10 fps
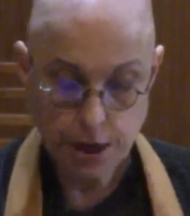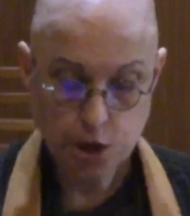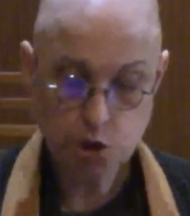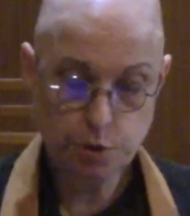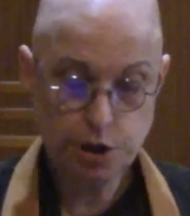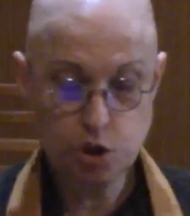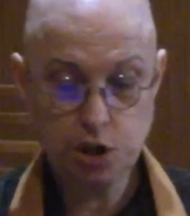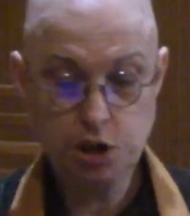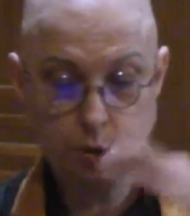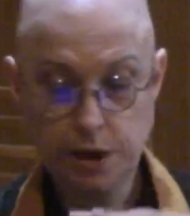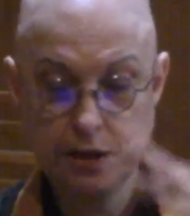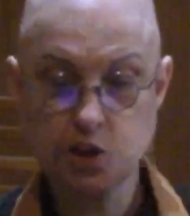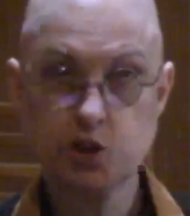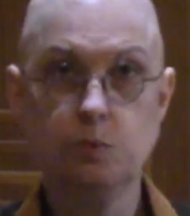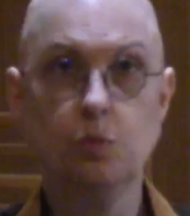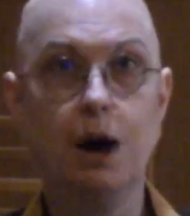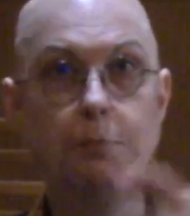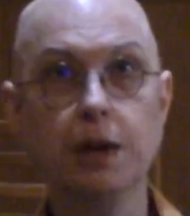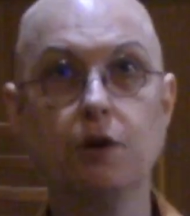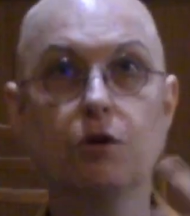So we're usually doing this
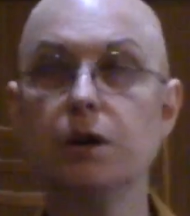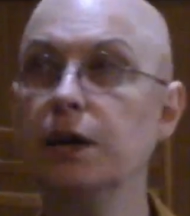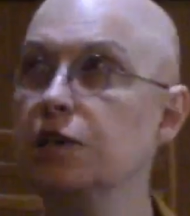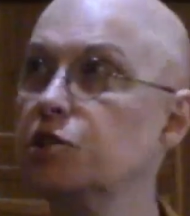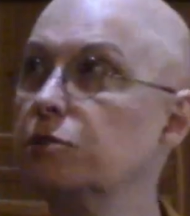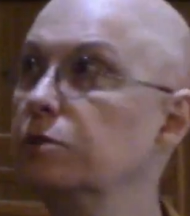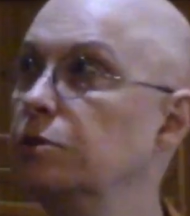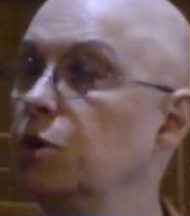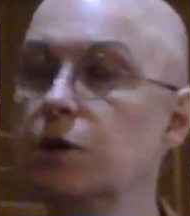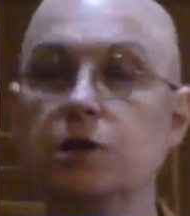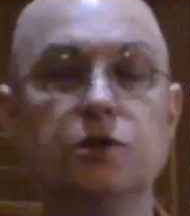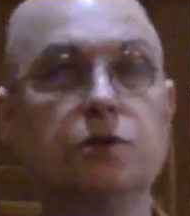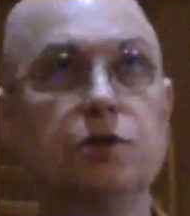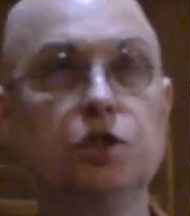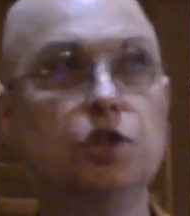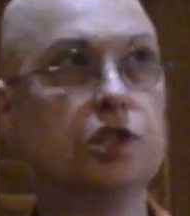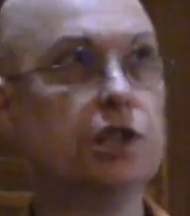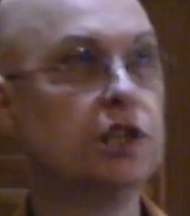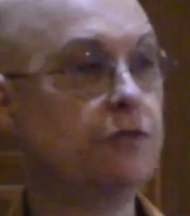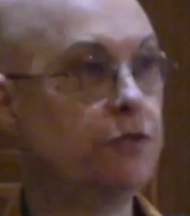wobbling, or as Dogen Zenji
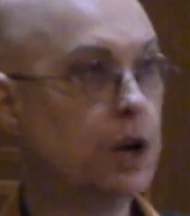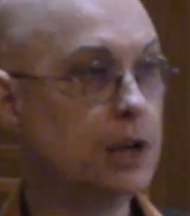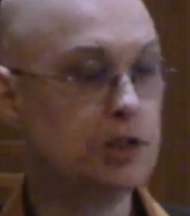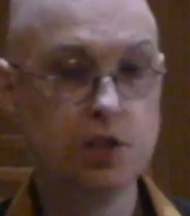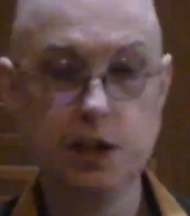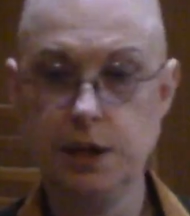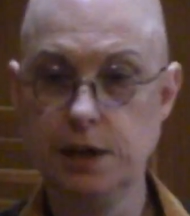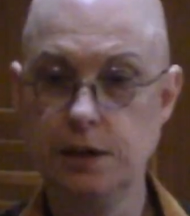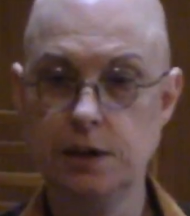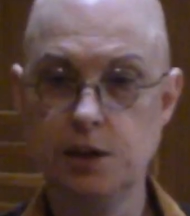says in Fukanza Zengi,